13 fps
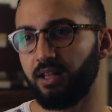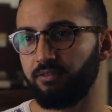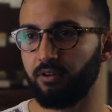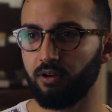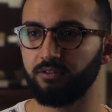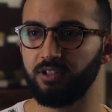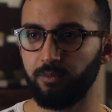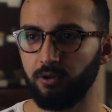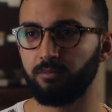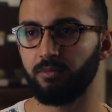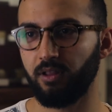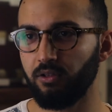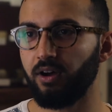level of
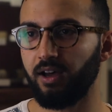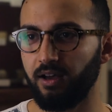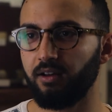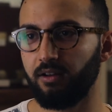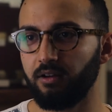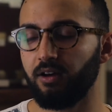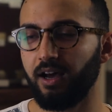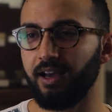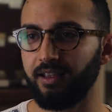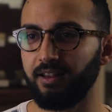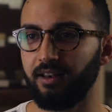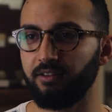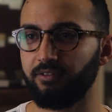diploma, the
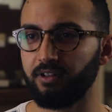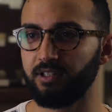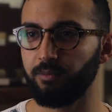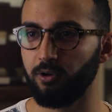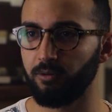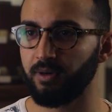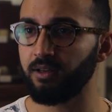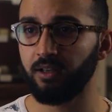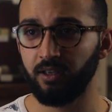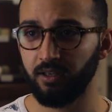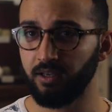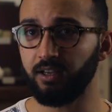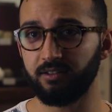high level diploma.
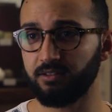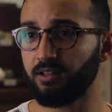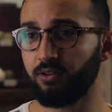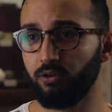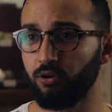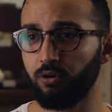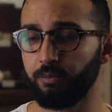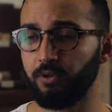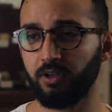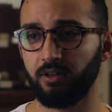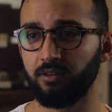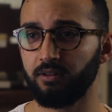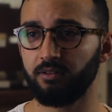It's an
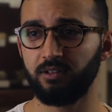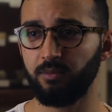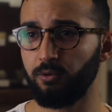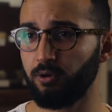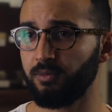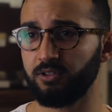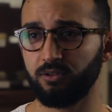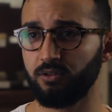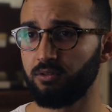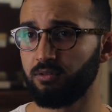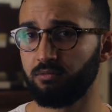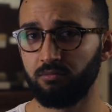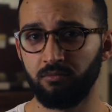European diploma,
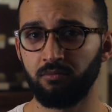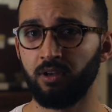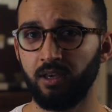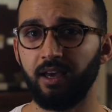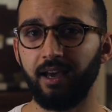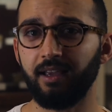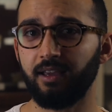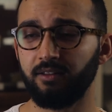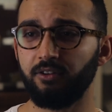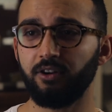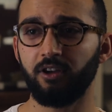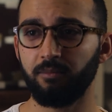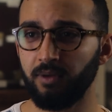so I can
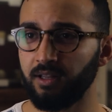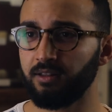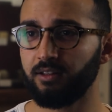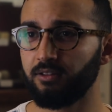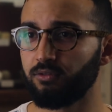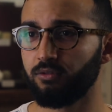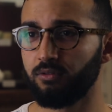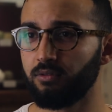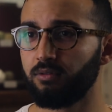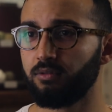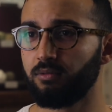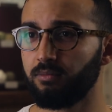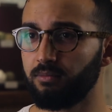recommend it
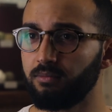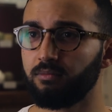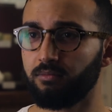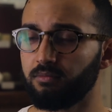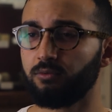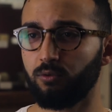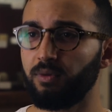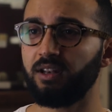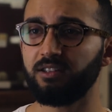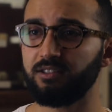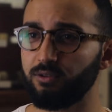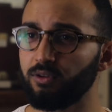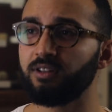to
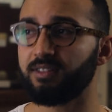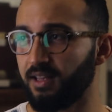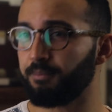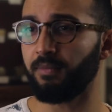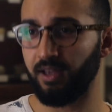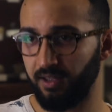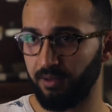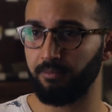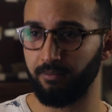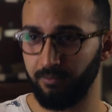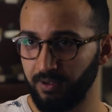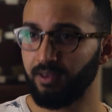many students. I am